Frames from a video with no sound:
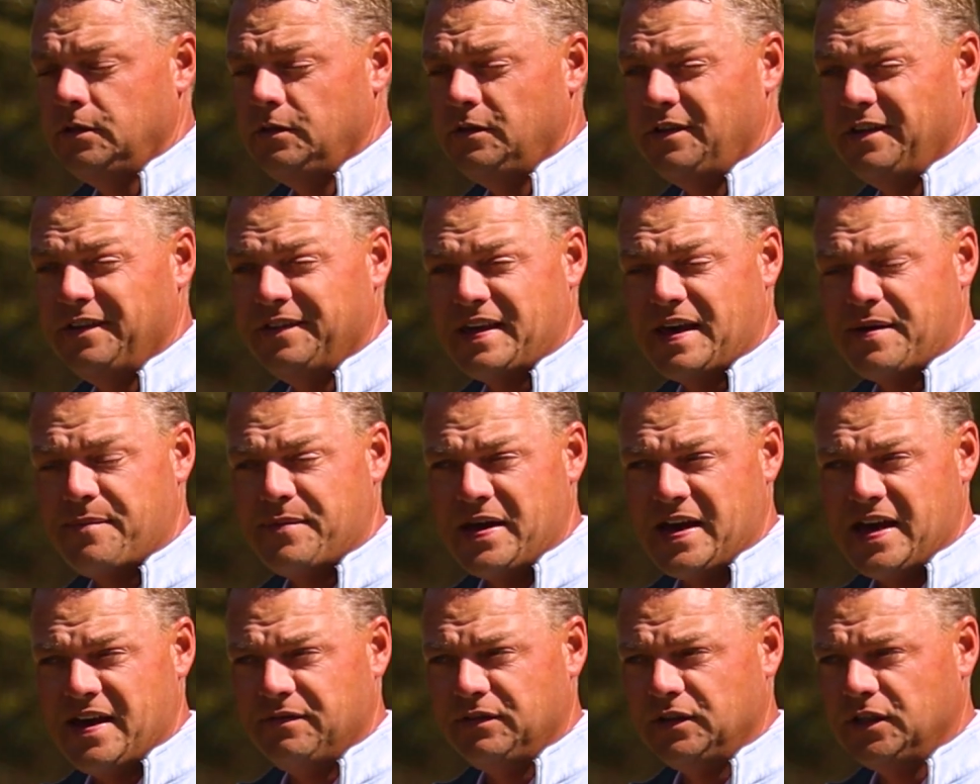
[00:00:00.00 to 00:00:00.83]
You think that
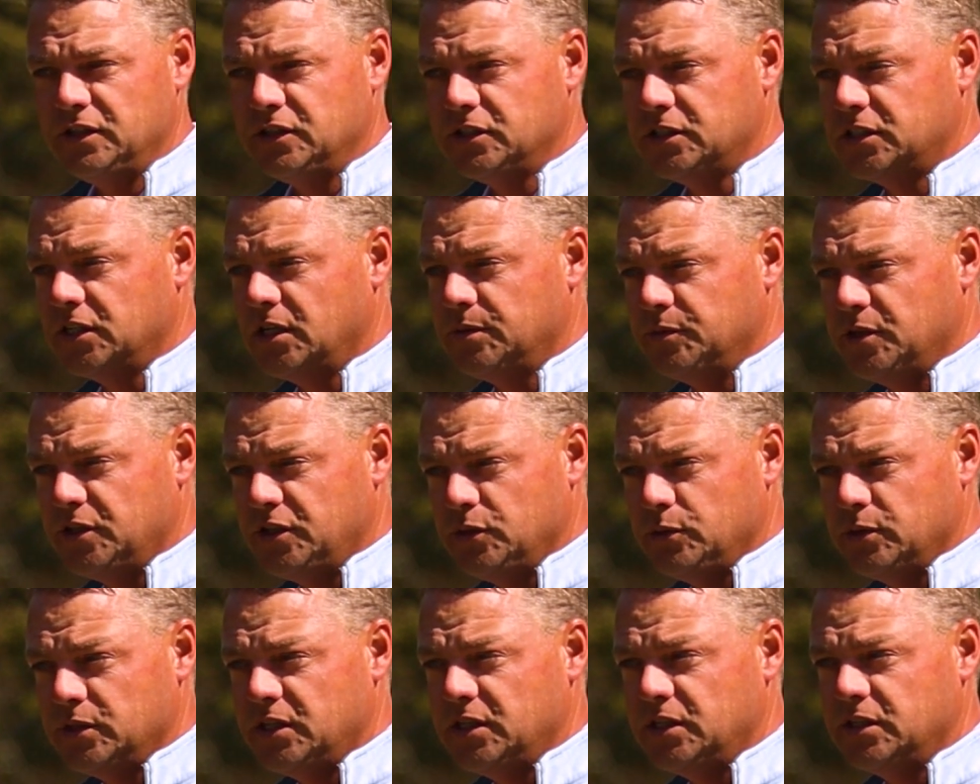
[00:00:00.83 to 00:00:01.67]
may have a little something to
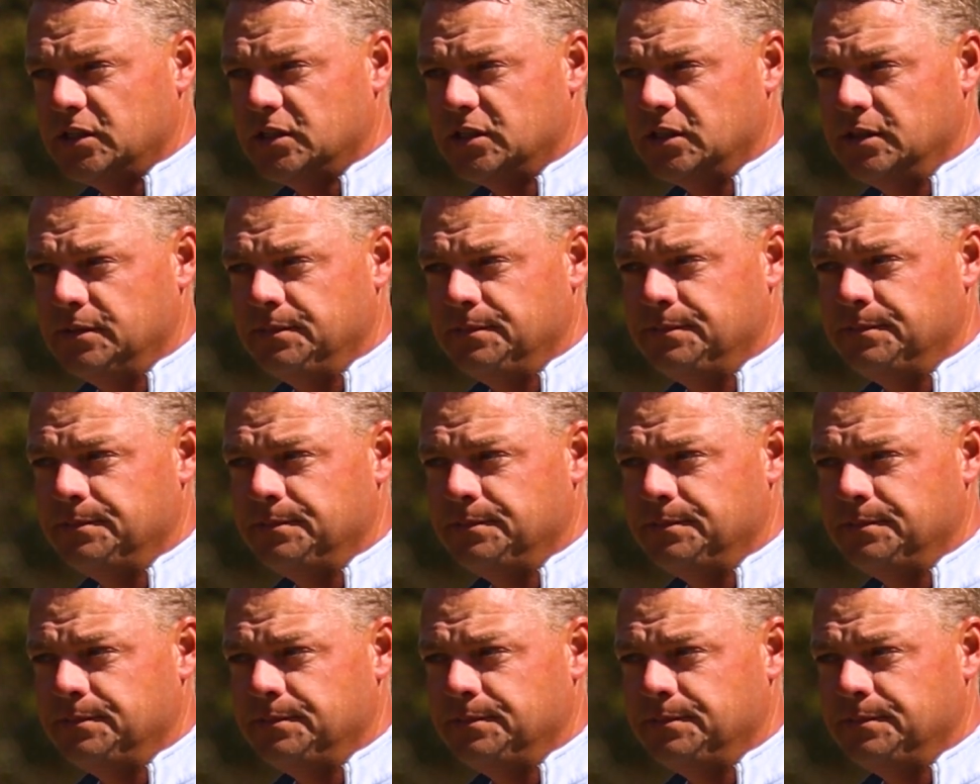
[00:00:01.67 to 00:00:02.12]
do with this?